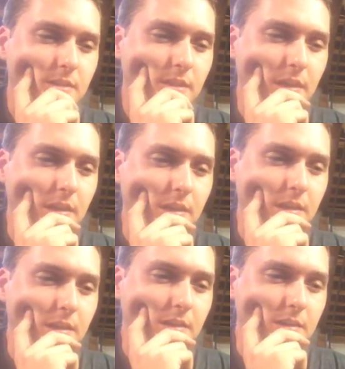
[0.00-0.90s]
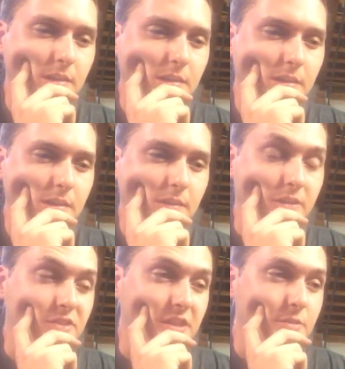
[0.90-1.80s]
And
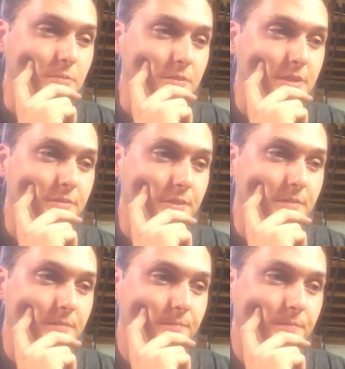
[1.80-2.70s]
the seats were different.